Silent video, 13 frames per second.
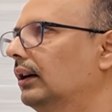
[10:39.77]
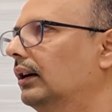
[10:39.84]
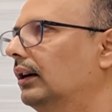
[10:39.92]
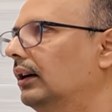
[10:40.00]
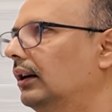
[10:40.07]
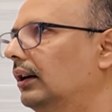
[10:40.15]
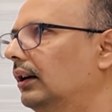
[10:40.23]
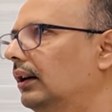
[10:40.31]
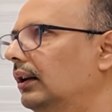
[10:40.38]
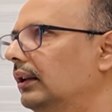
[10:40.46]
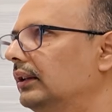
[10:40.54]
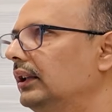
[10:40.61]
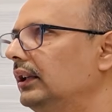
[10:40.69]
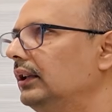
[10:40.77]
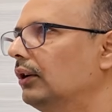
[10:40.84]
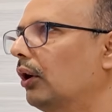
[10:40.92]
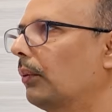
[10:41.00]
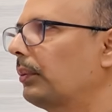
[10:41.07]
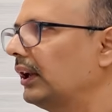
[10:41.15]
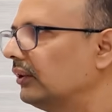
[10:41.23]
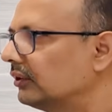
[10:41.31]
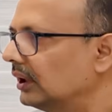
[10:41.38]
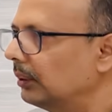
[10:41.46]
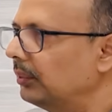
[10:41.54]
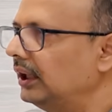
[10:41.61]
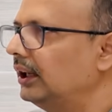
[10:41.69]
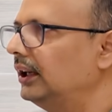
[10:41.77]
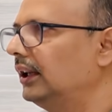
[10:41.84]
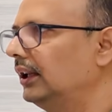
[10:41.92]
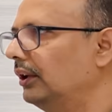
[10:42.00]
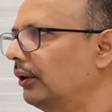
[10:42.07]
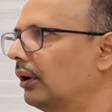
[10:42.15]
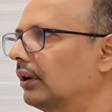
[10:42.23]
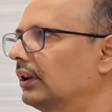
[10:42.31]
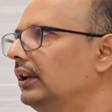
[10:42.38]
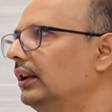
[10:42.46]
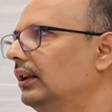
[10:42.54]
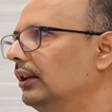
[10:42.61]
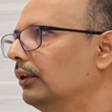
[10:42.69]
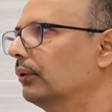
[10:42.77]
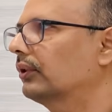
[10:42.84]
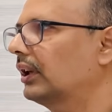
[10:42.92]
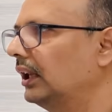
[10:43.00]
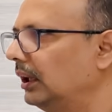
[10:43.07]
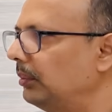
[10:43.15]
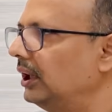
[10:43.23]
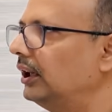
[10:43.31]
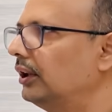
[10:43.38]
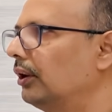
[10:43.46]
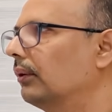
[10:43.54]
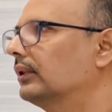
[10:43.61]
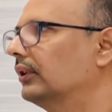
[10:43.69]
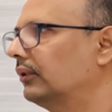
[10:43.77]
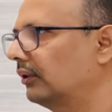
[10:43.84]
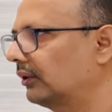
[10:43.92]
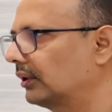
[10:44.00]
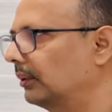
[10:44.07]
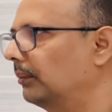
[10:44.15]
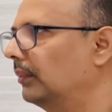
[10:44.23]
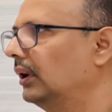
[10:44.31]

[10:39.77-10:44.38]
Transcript: the operationability or the scalability of the system,